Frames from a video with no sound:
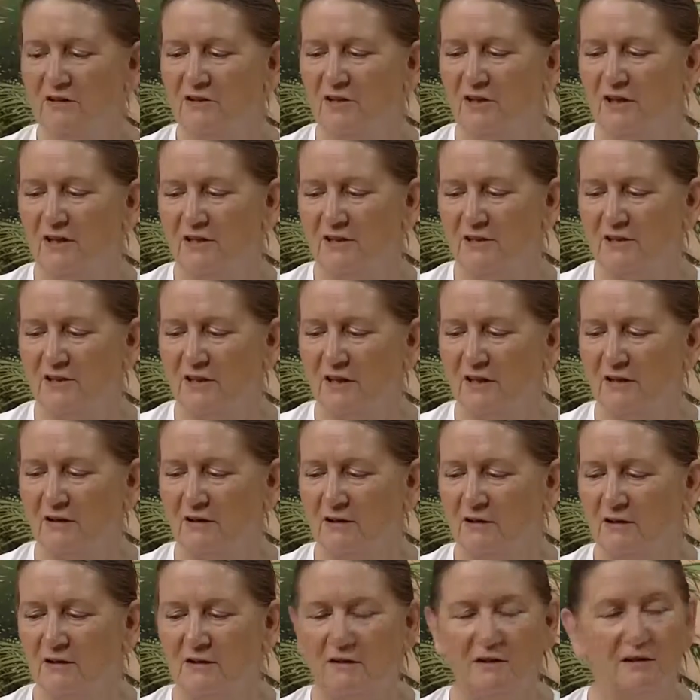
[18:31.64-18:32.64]

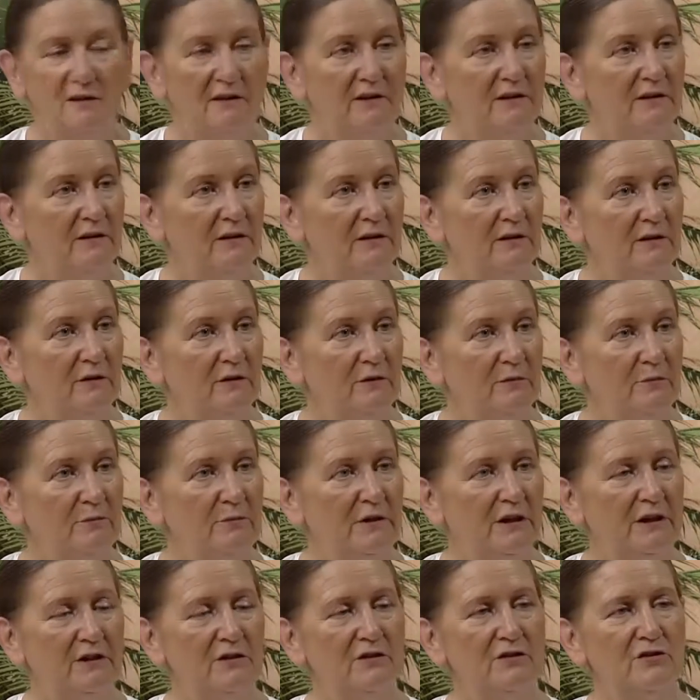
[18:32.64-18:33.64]
interesting,
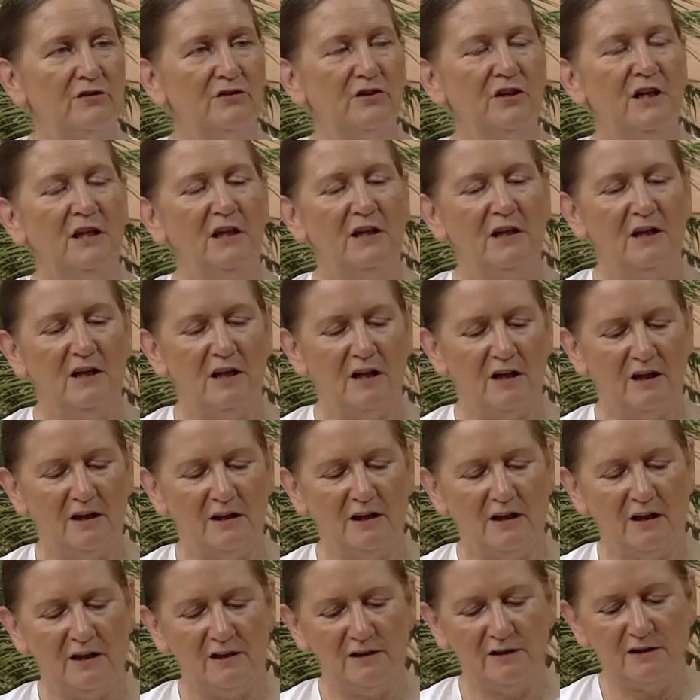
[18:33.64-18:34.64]
because
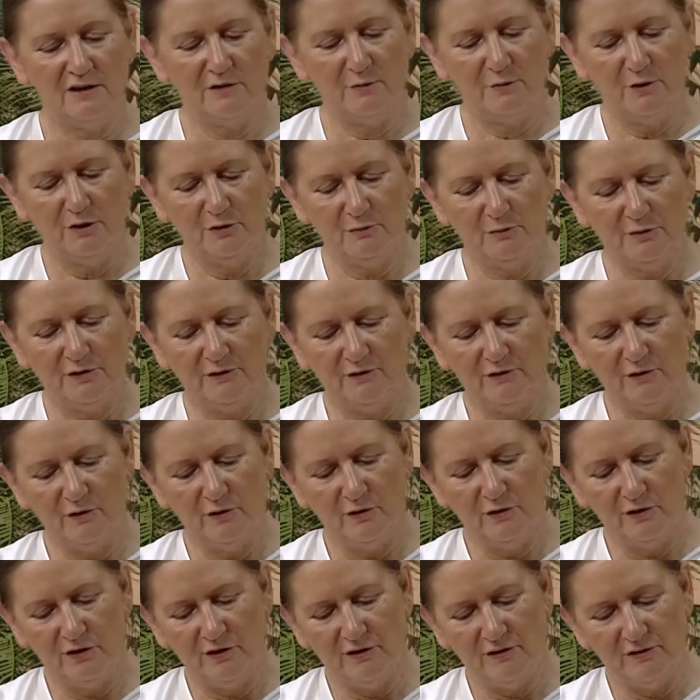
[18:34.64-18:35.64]
I spoke
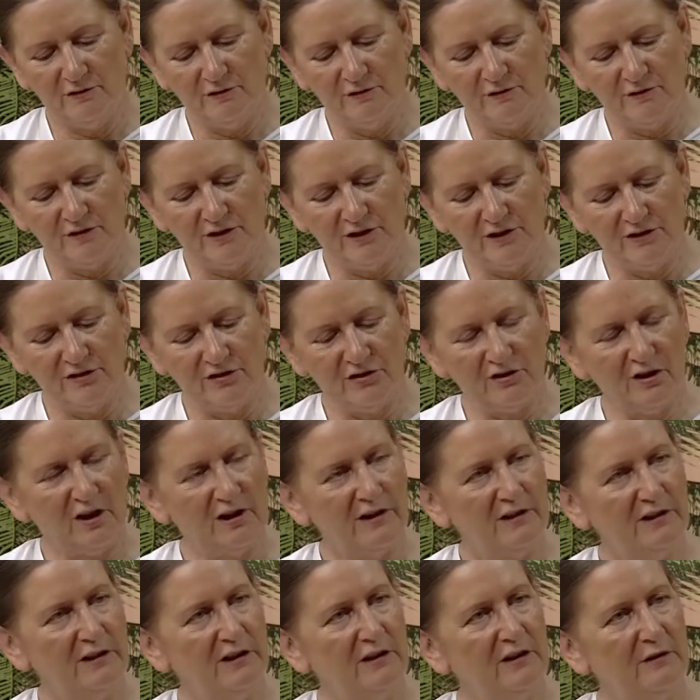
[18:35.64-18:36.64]
before of this
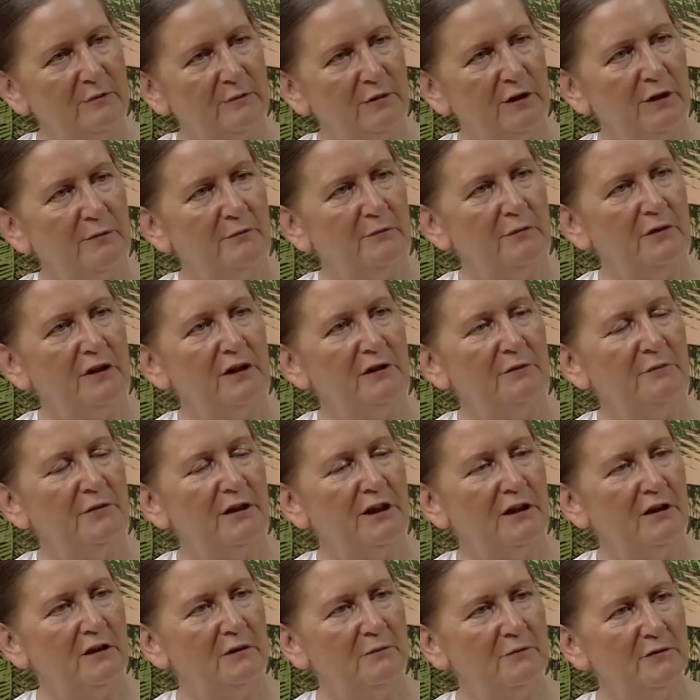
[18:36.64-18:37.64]
idea, Brahma
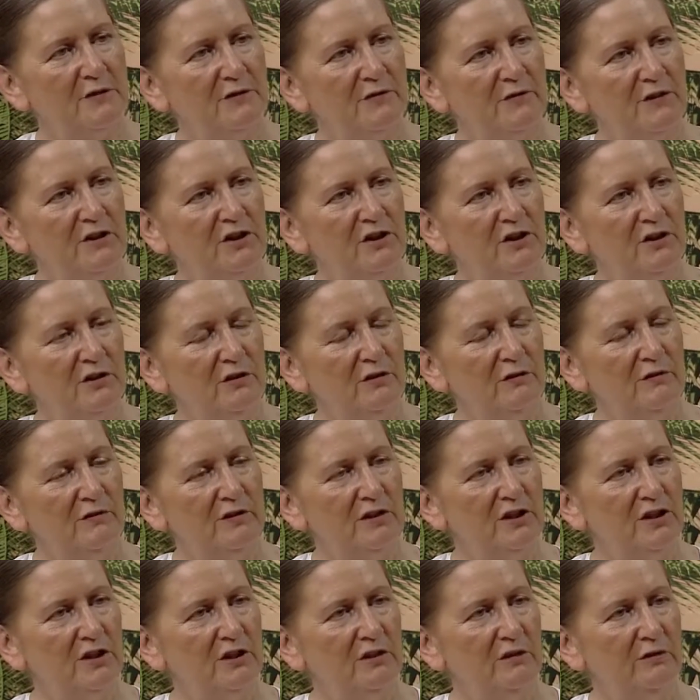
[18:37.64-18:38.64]
becomes Vishnu,
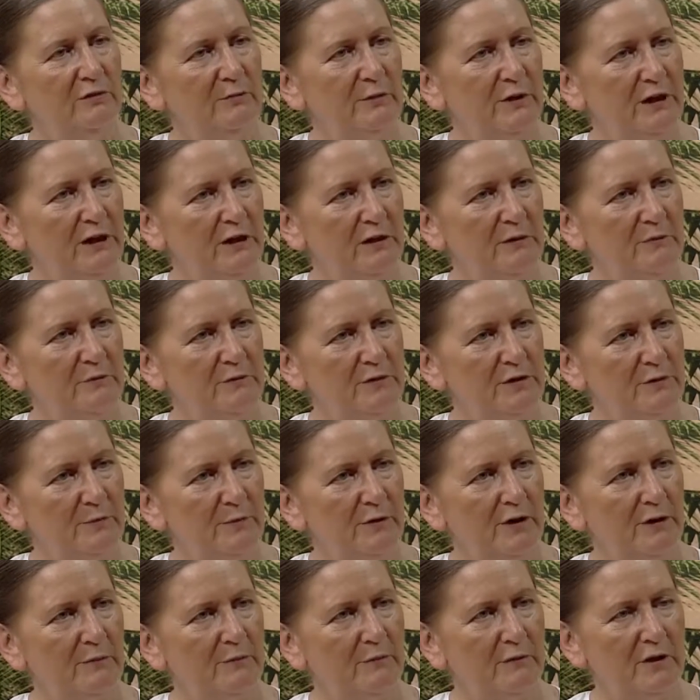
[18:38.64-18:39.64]
Vishnu becomes
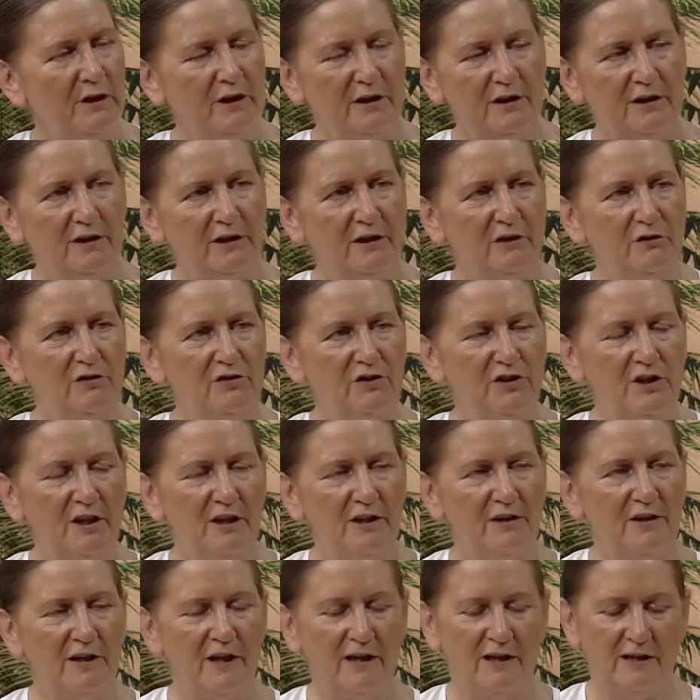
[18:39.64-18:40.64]
Brahma, and you
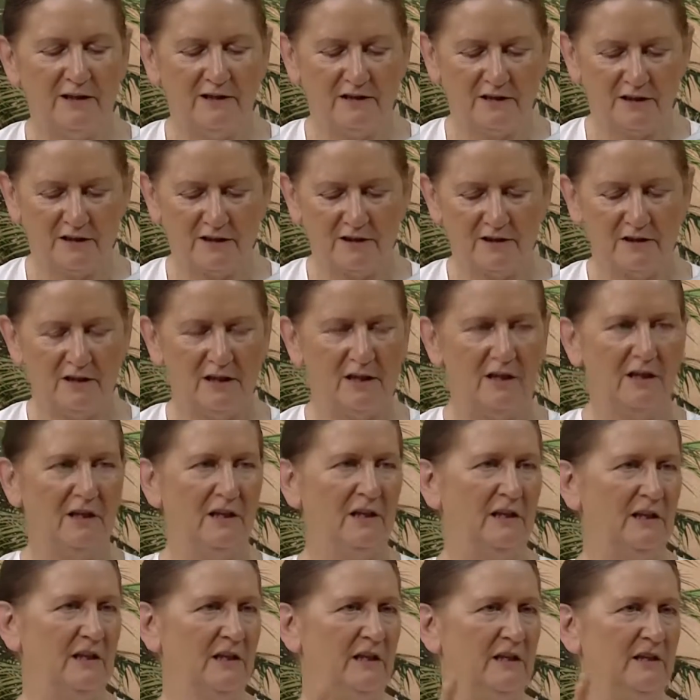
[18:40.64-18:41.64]
see that
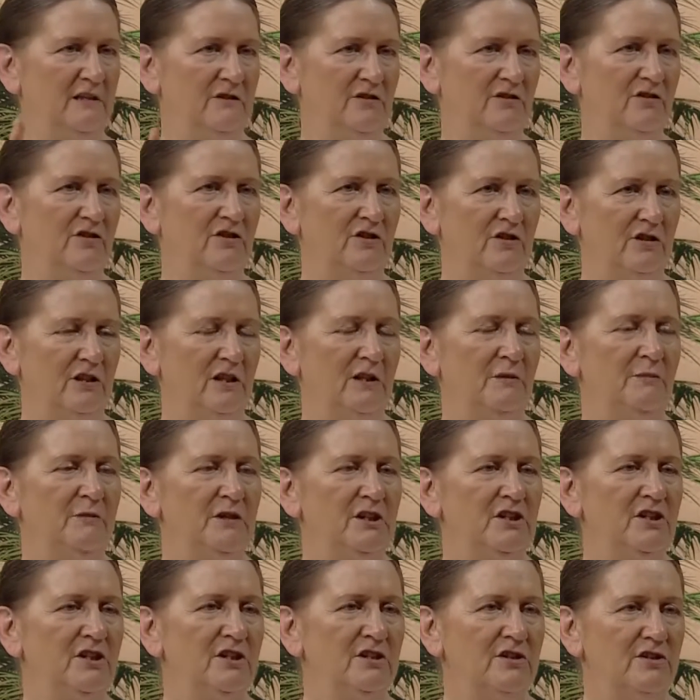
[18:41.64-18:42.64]
in certain
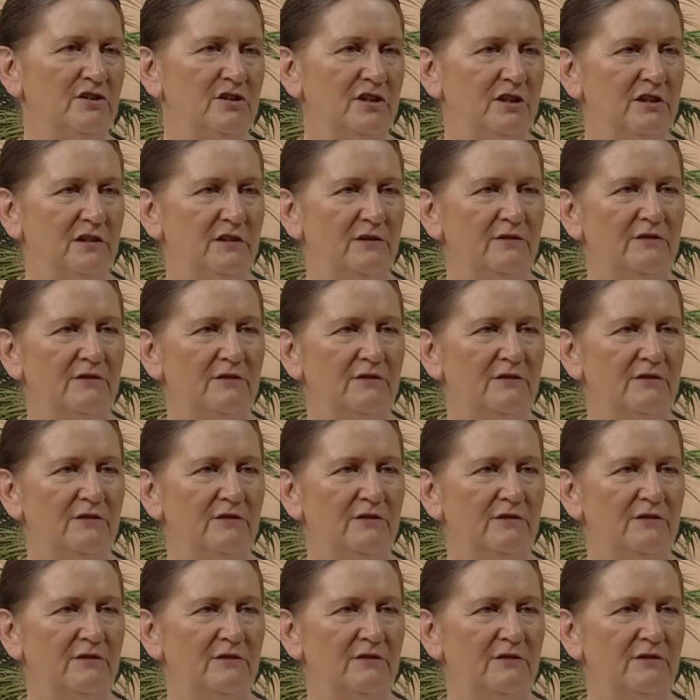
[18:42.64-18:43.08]
images in